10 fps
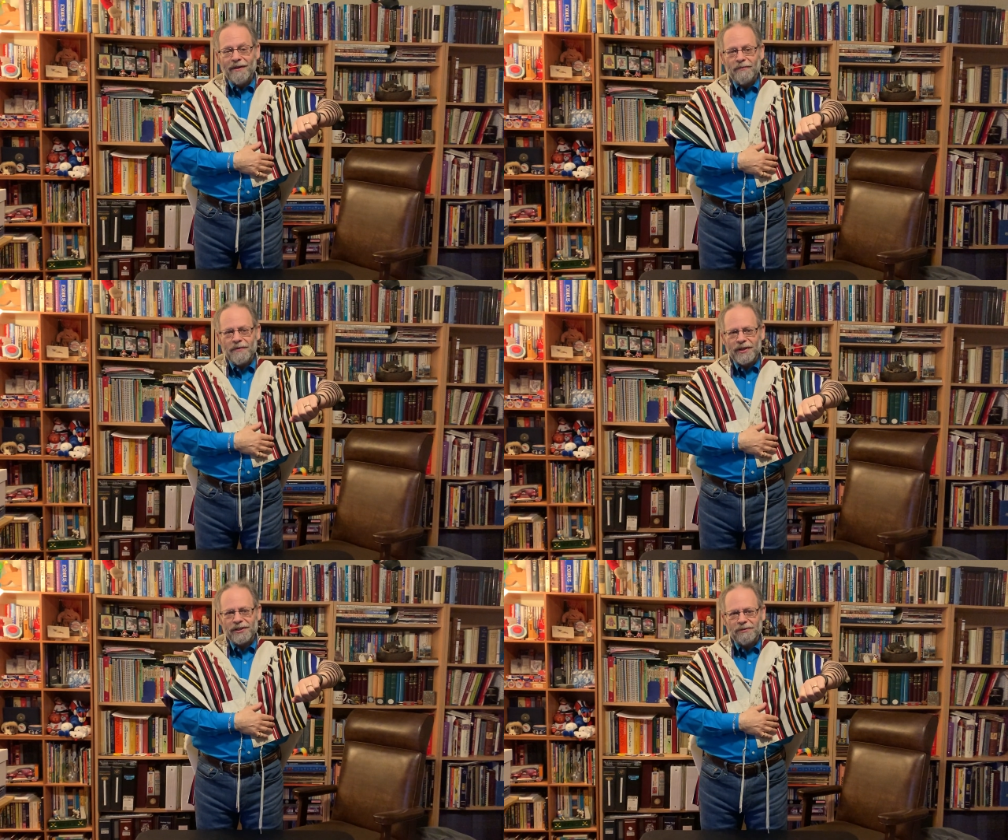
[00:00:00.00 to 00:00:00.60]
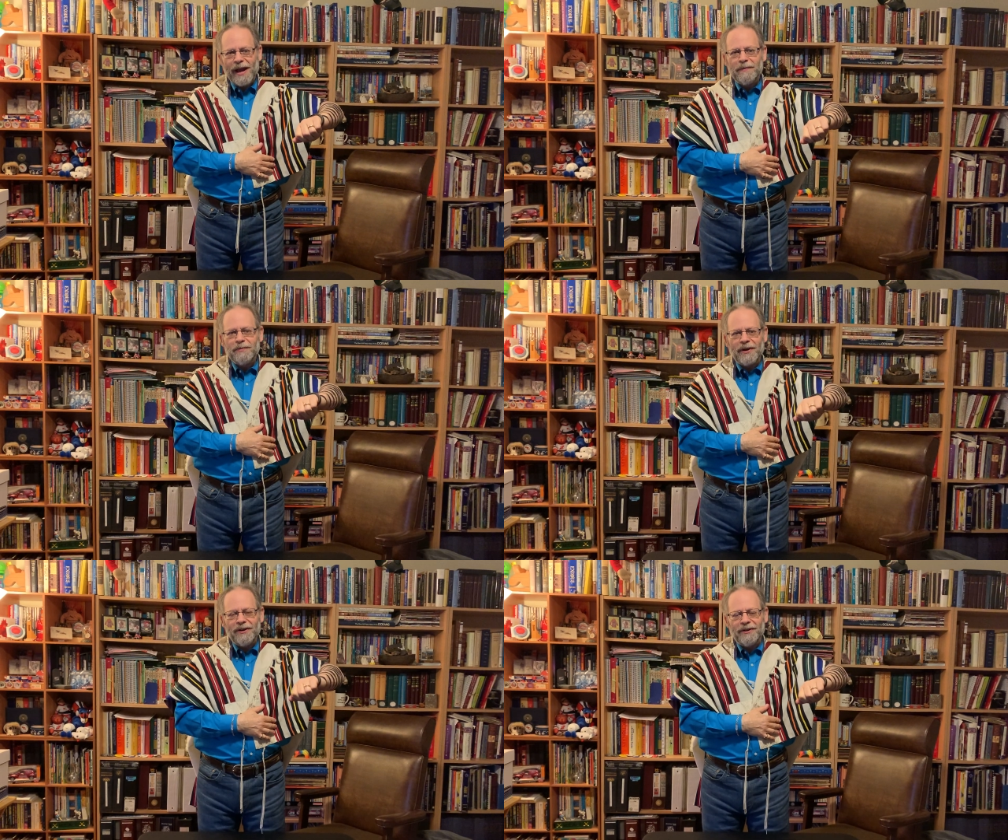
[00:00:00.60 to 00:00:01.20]
the stripes
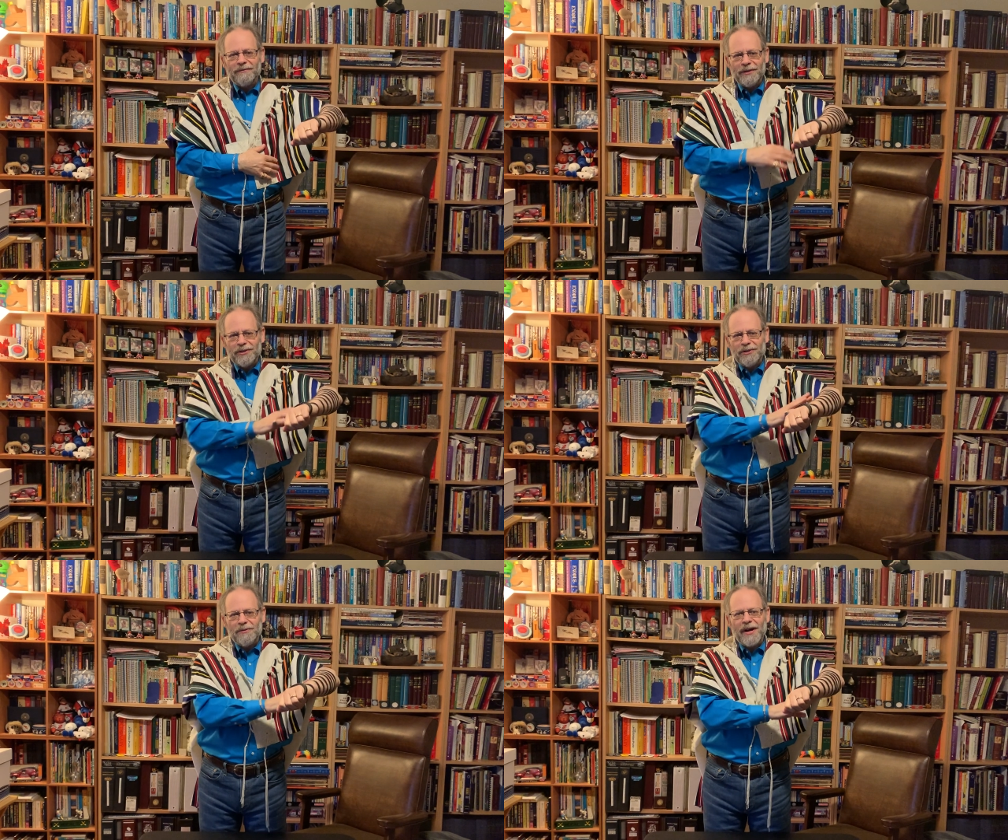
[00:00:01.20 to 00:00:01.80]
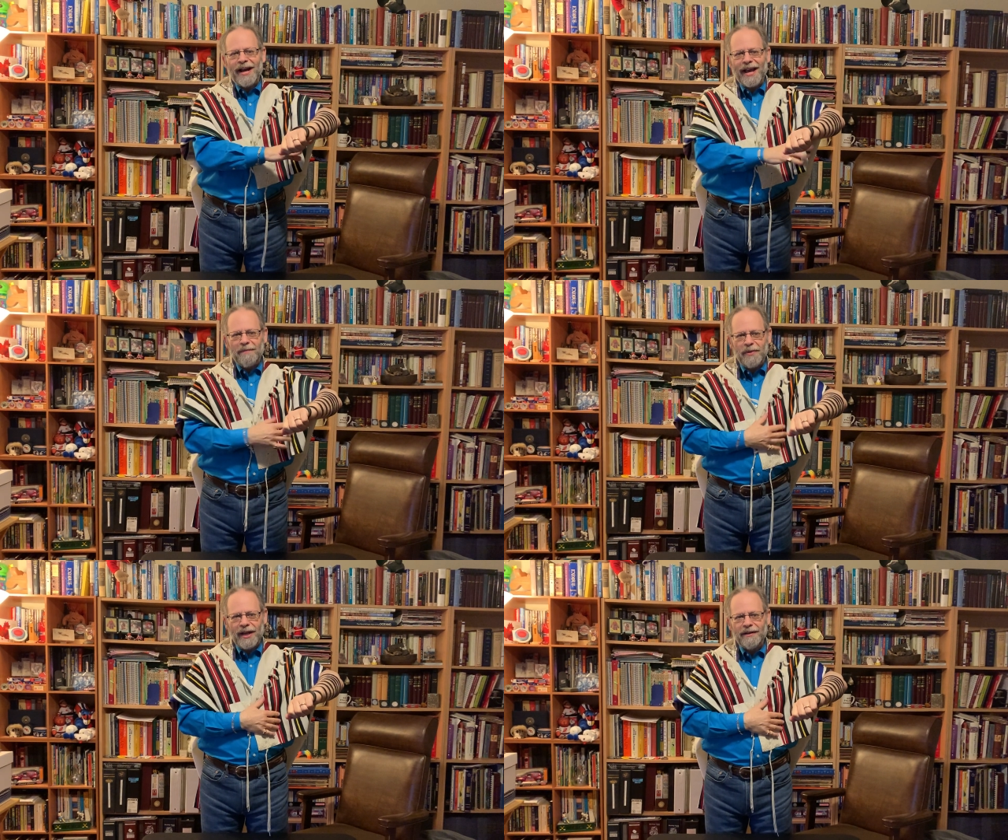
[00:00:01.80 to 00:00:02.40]
where your ritzuah had
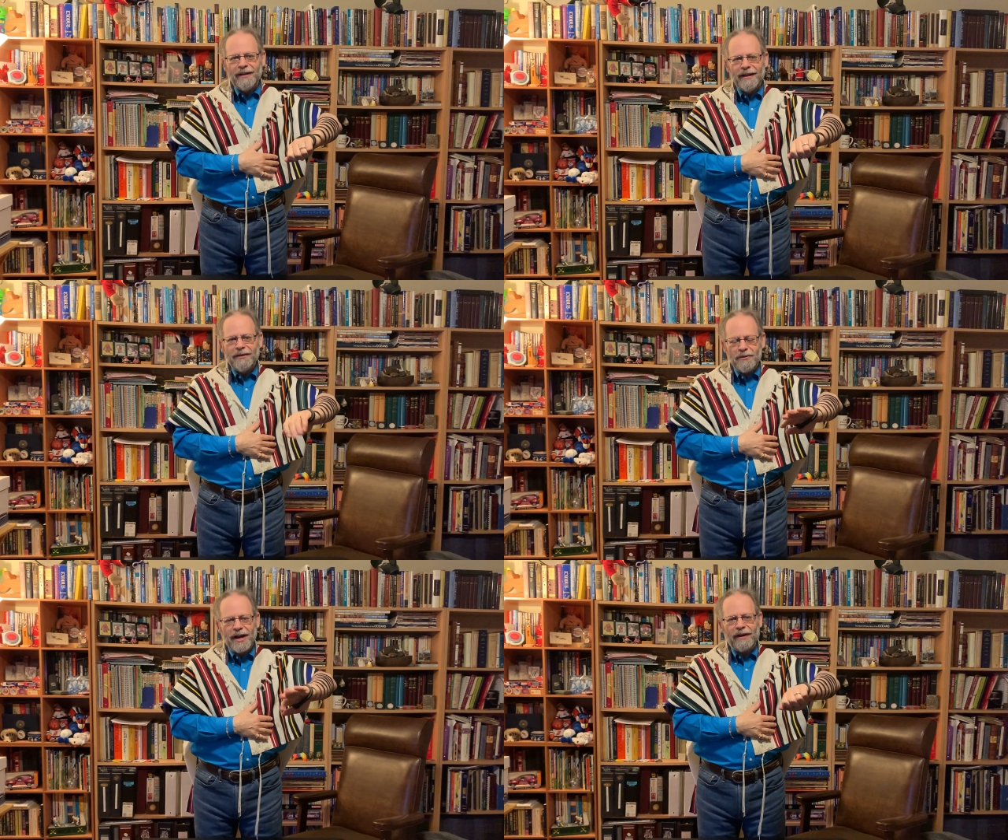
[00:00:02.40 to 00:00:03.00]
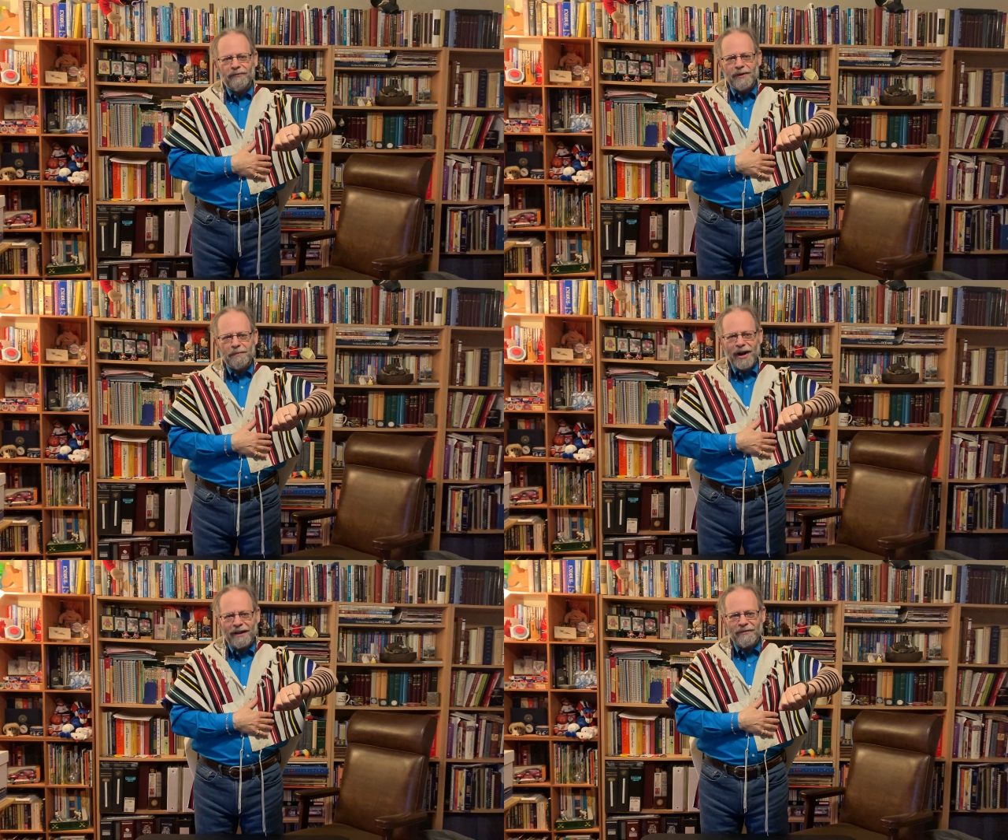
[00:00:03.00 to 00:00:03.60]
been, you got a free
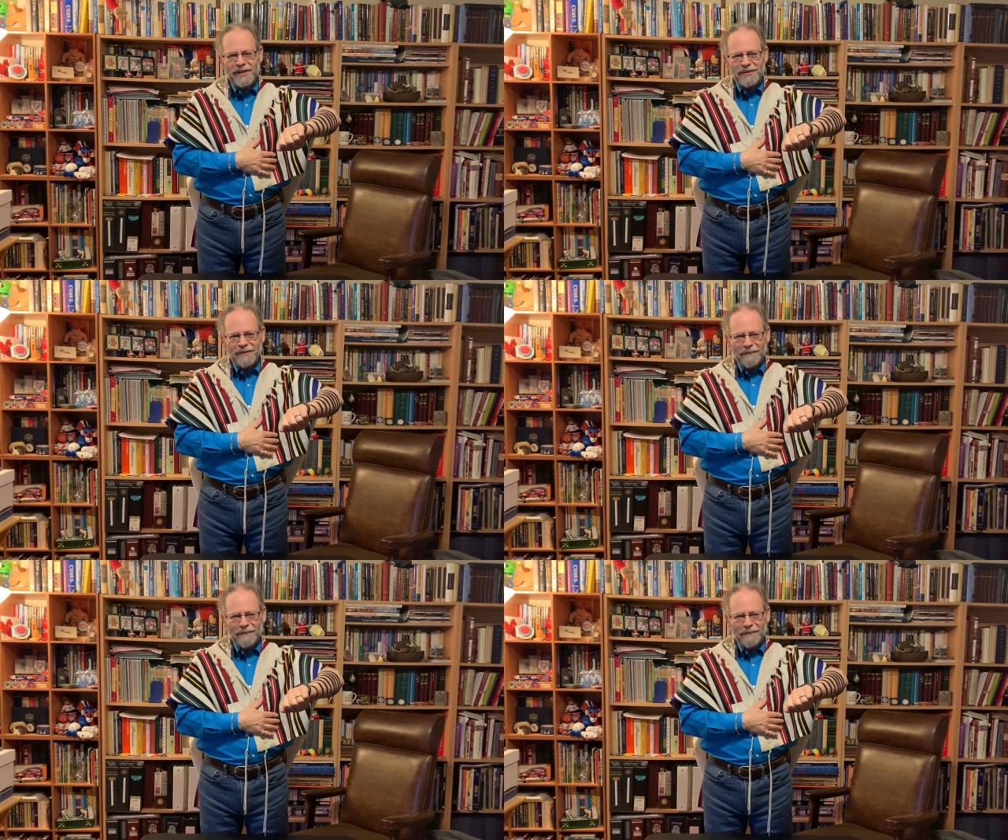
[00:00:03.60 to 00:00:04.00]
breakfast.